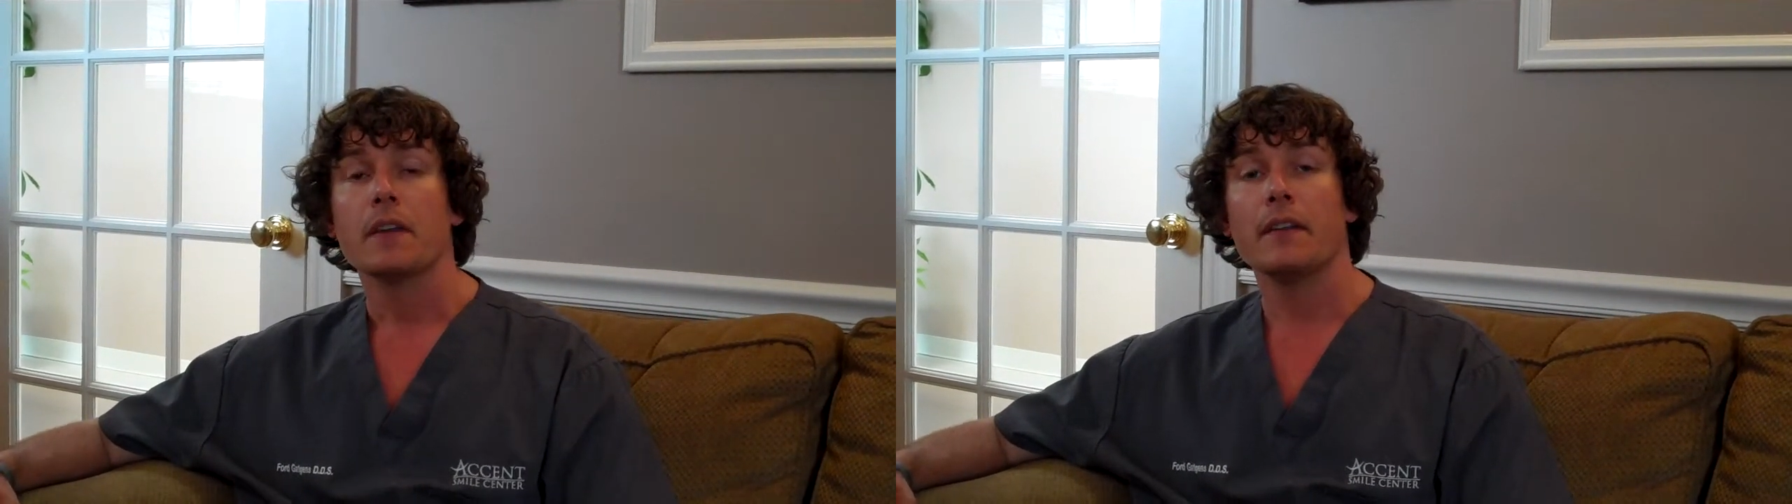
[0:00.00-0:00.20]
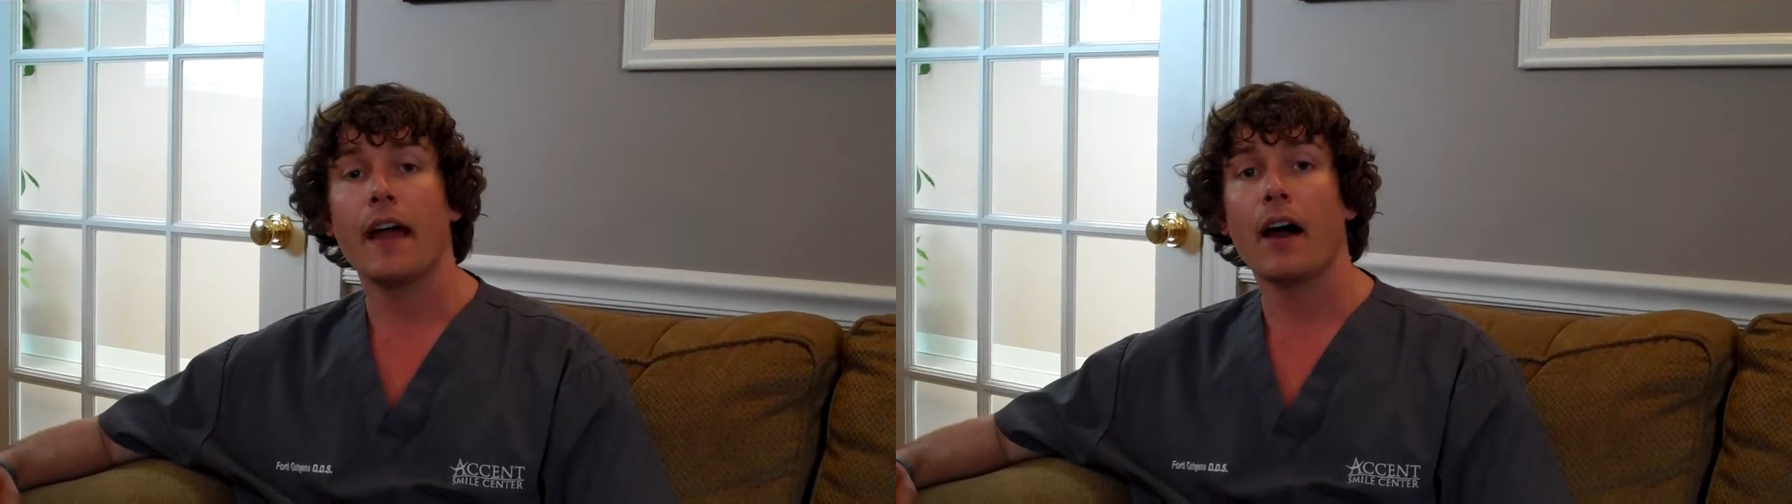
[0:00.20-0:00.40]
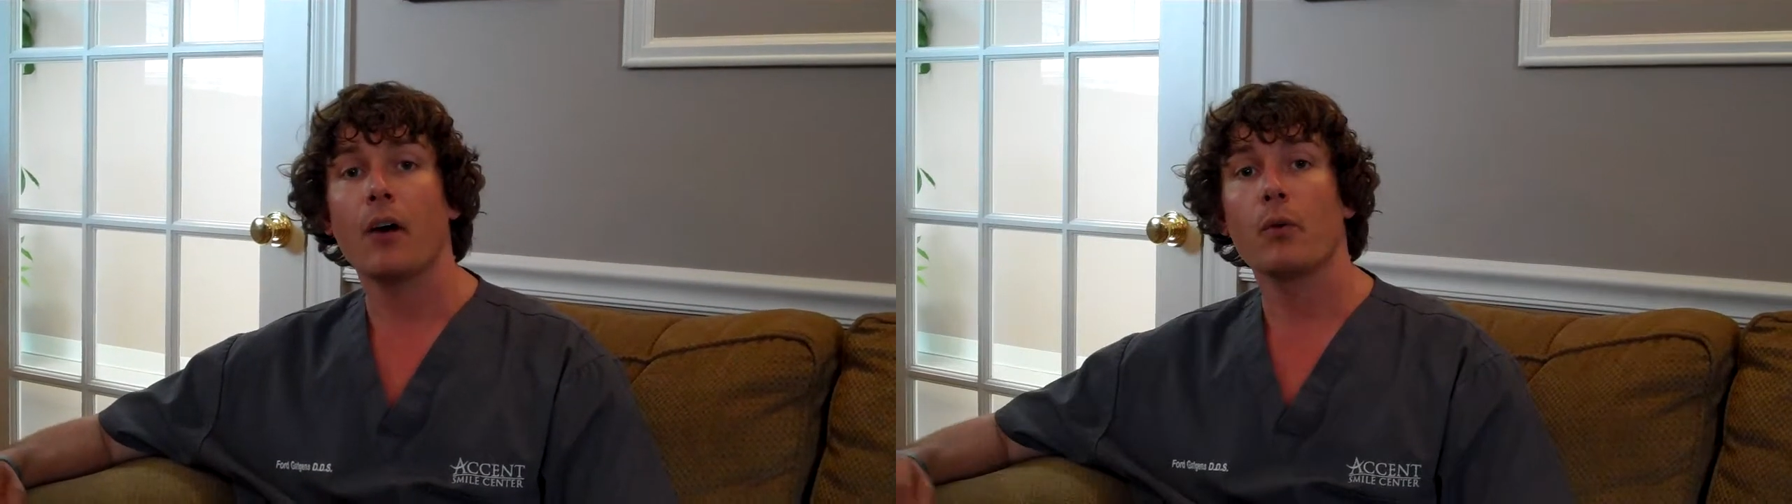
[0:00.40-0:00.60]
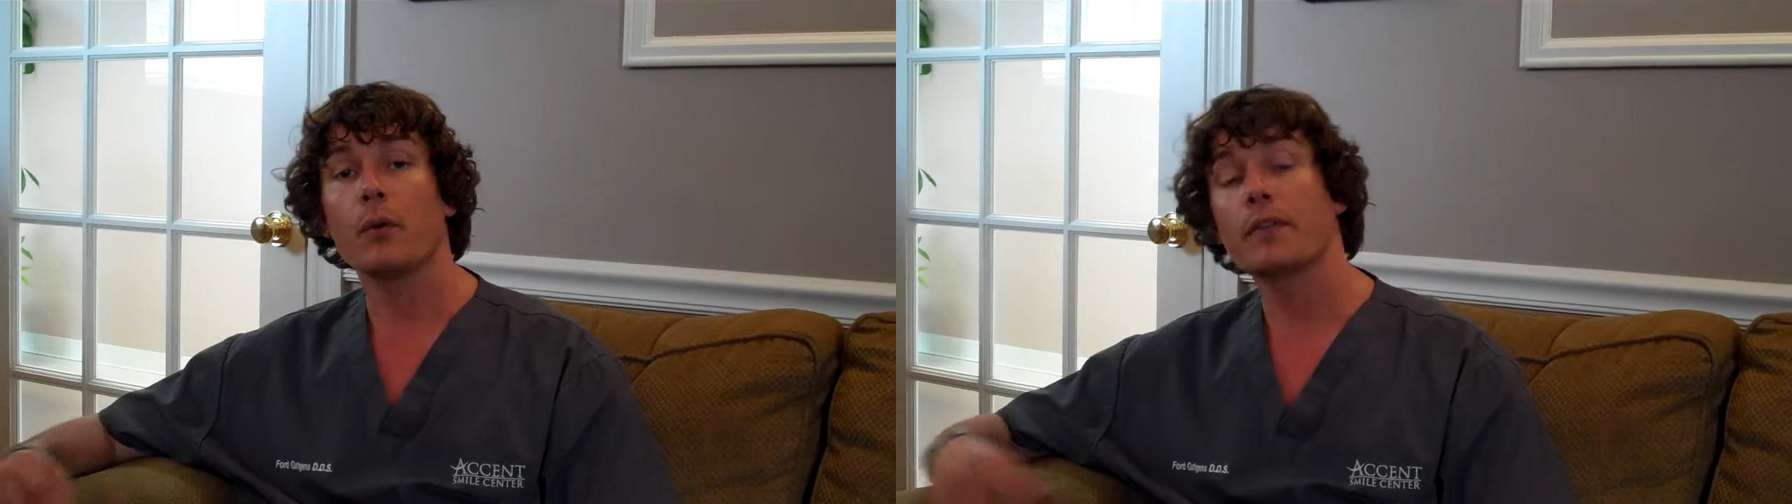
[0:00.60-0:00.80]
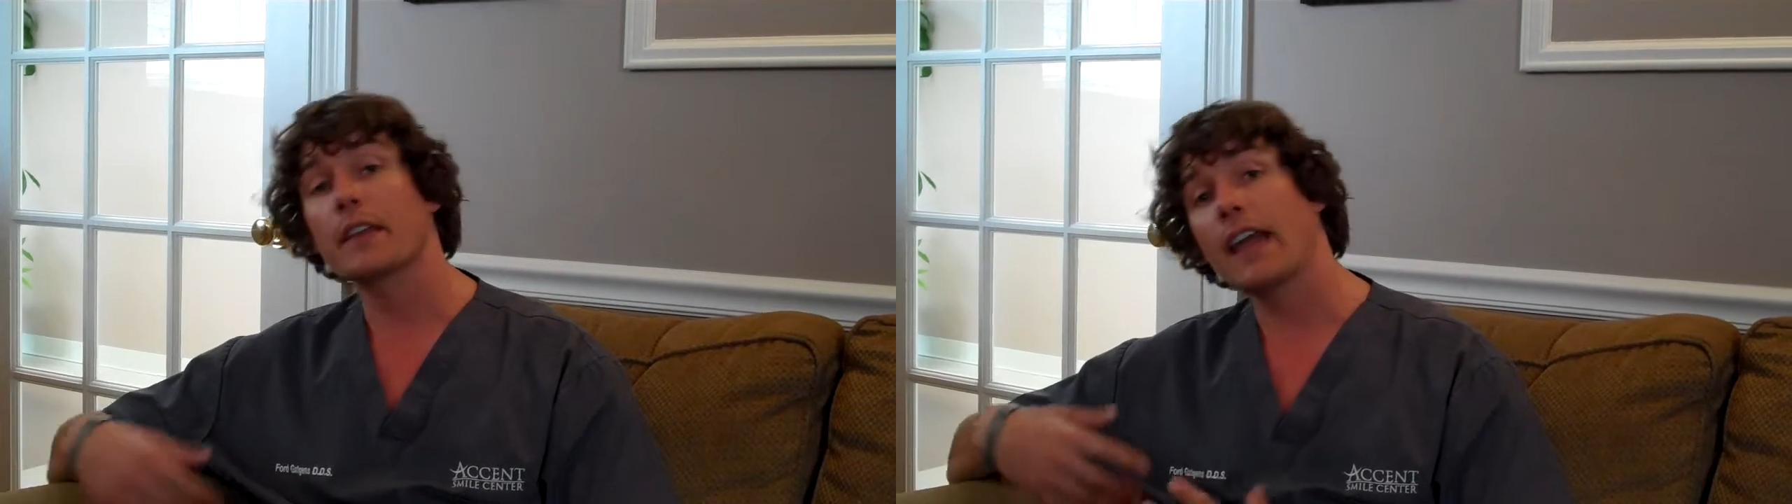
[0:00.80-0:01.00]
Now,
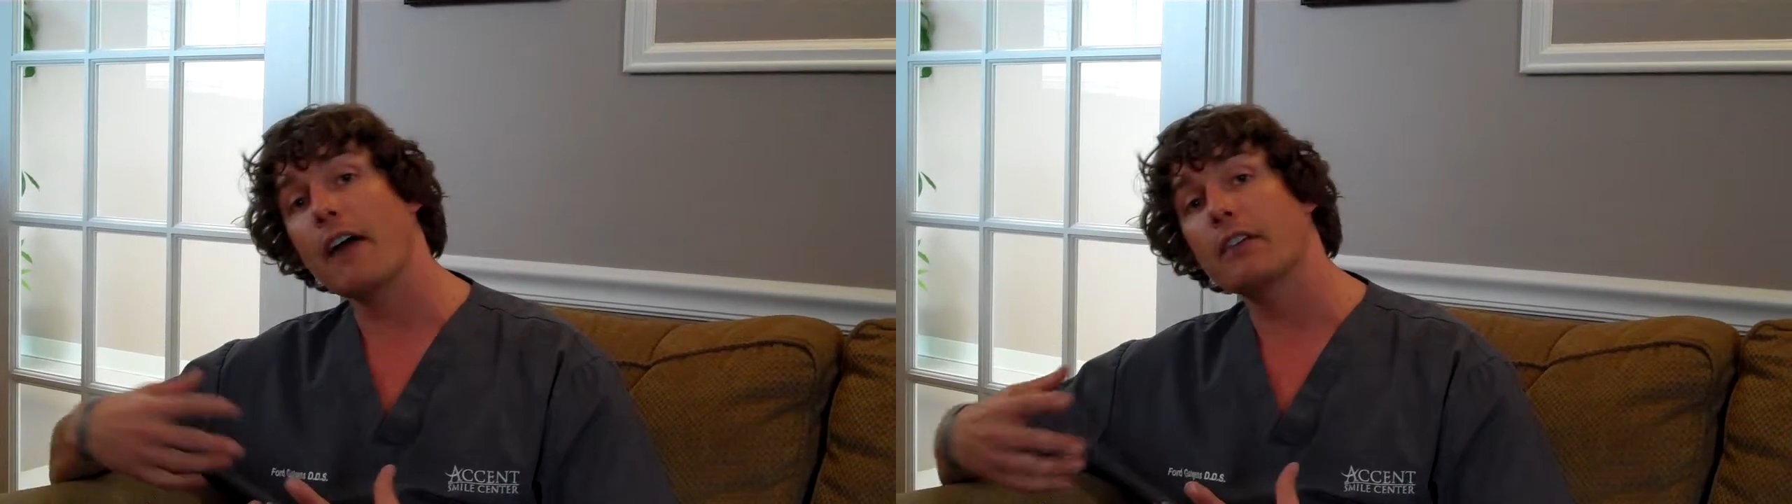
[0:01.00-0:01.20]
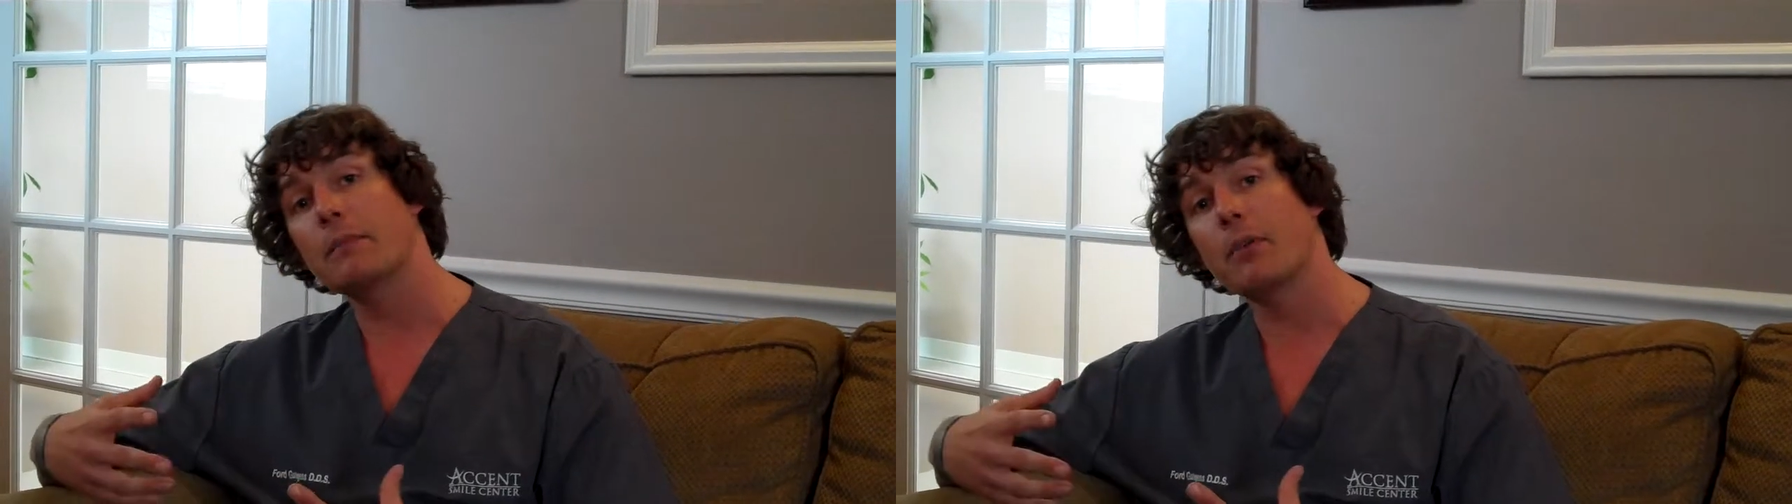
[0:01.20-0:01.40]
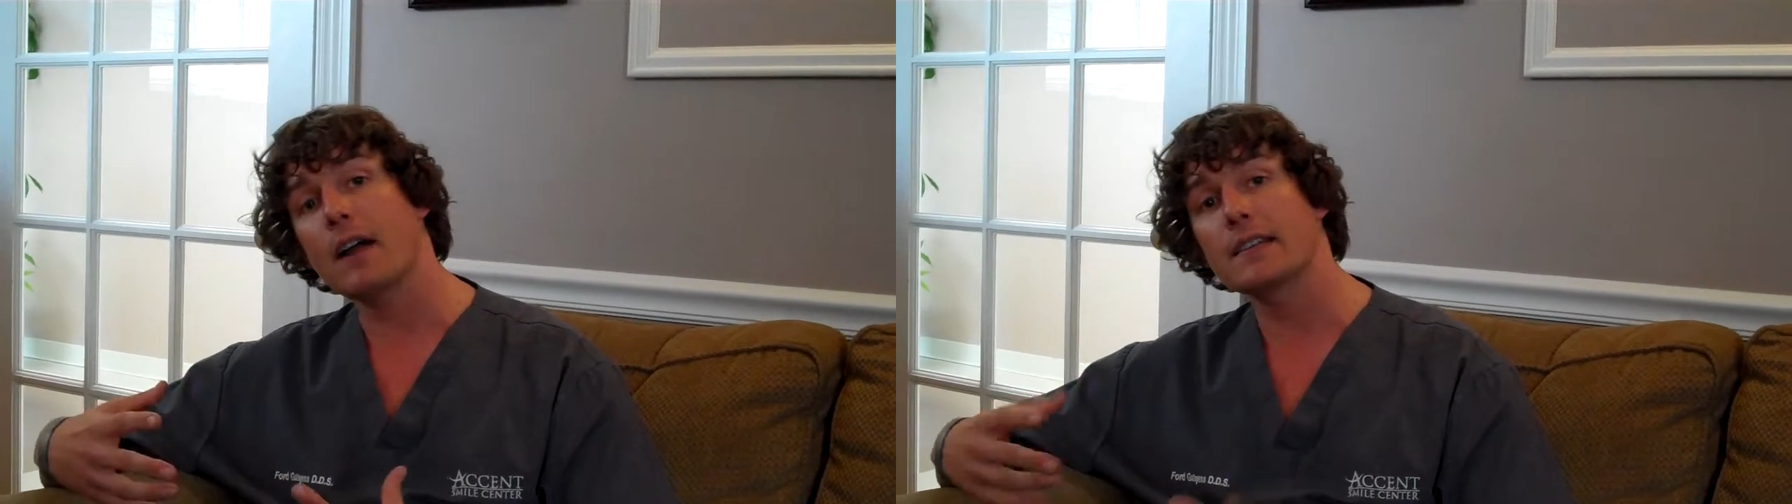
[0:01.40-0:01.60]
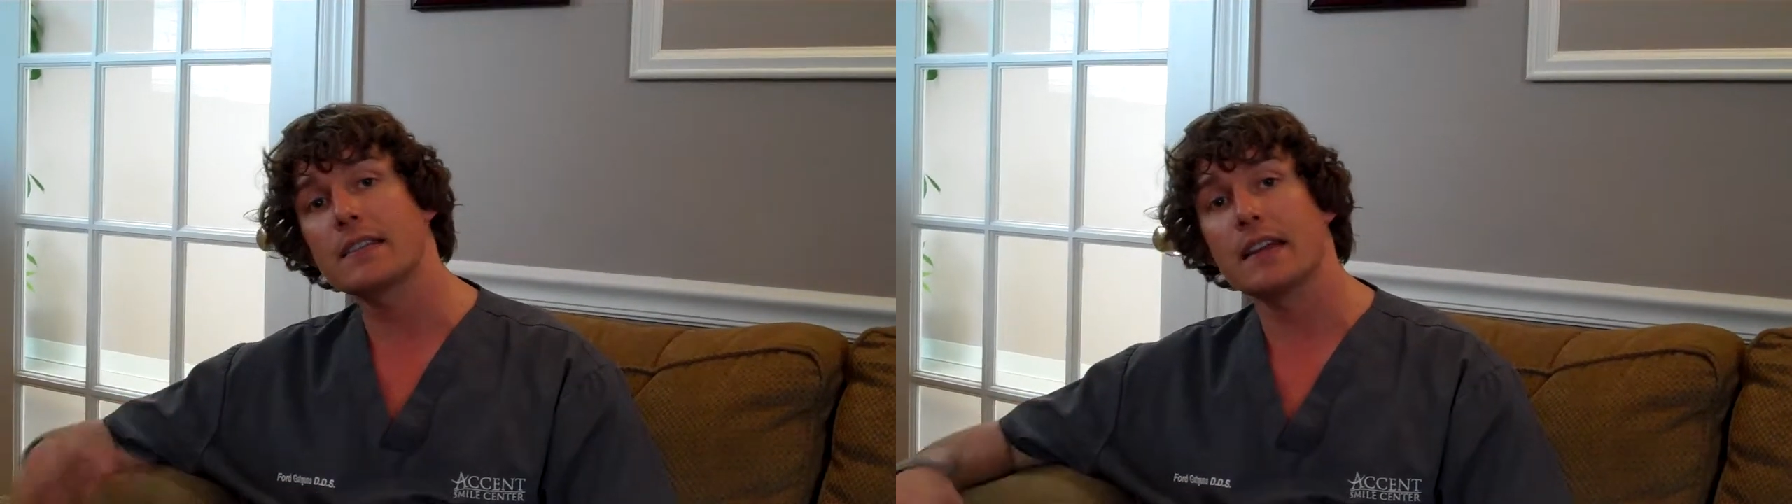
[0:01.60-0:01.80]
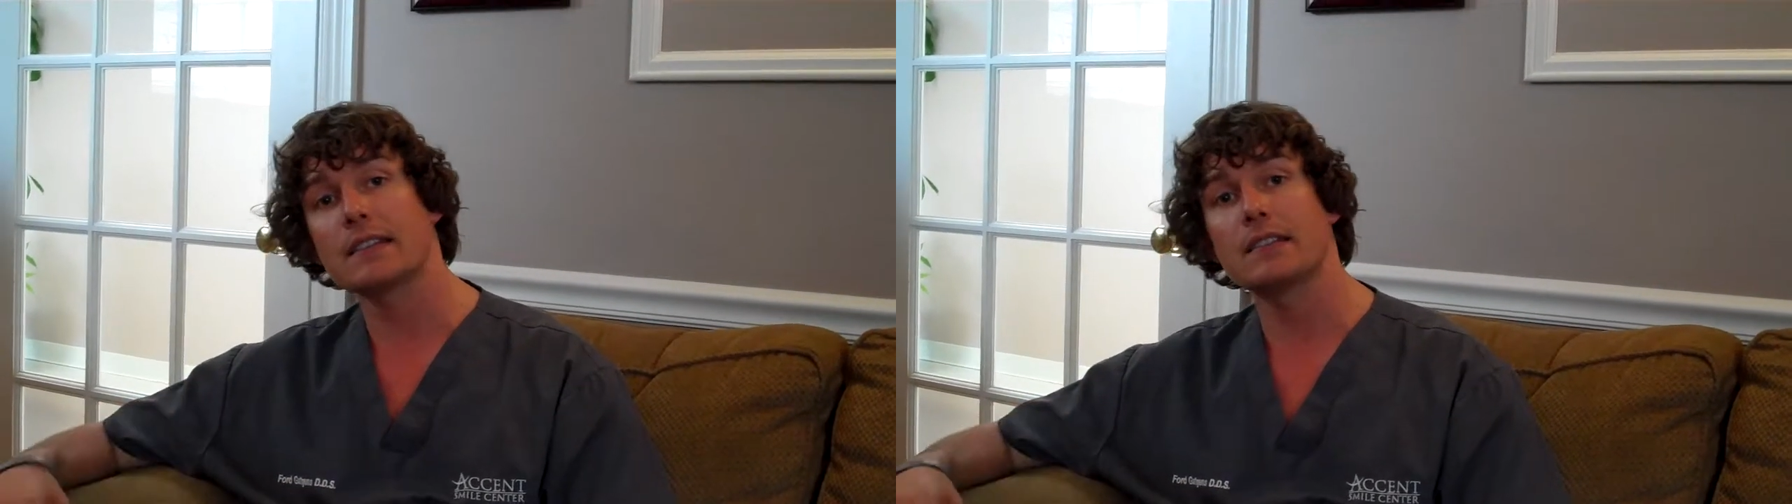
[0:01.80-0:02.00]
with the cavity
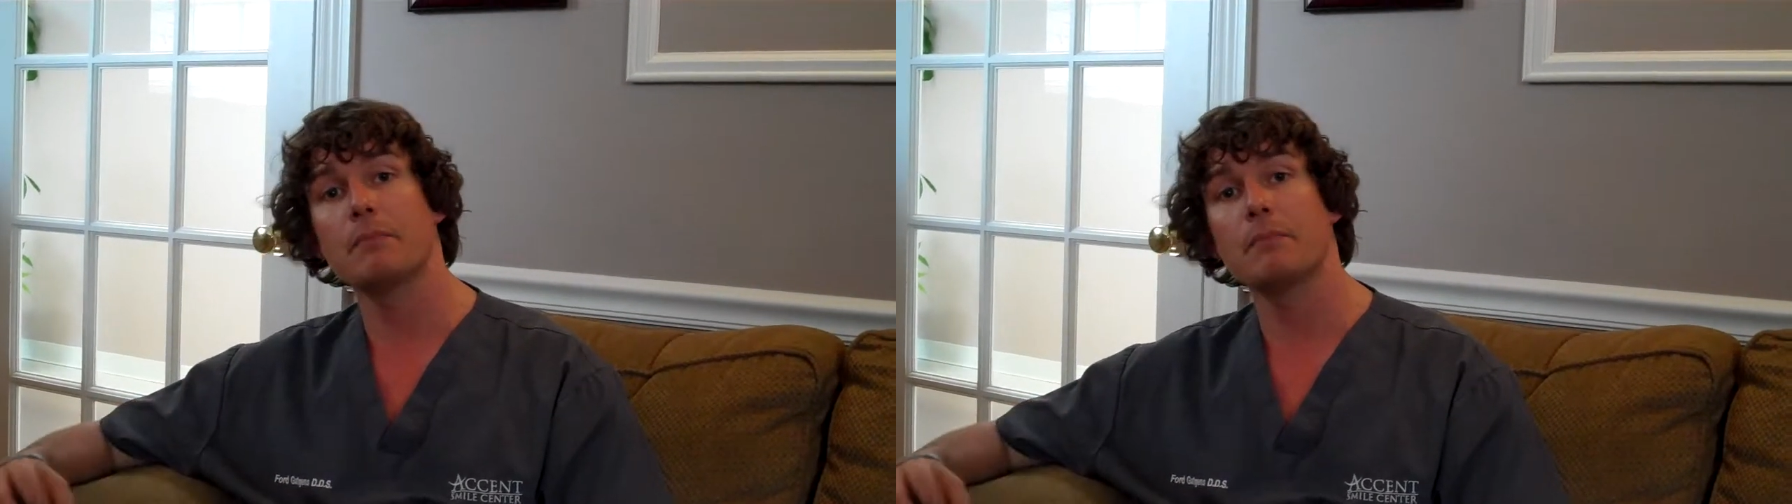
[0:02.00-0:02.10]
process,